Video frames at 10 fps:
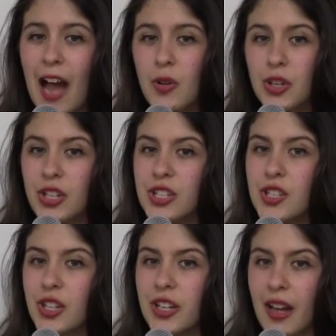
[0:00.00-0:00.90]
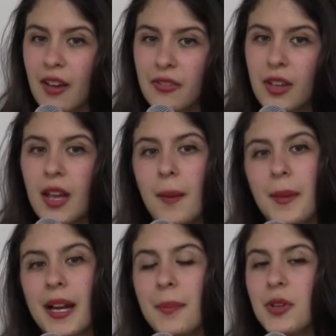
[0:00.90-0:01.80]
How Good is Good Enough.
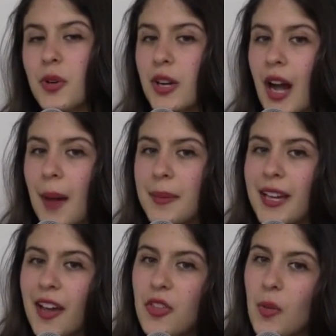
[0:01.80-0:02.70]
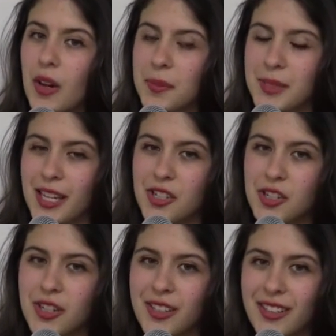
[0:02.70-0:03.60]
Pick up your copy at the Welcome Center.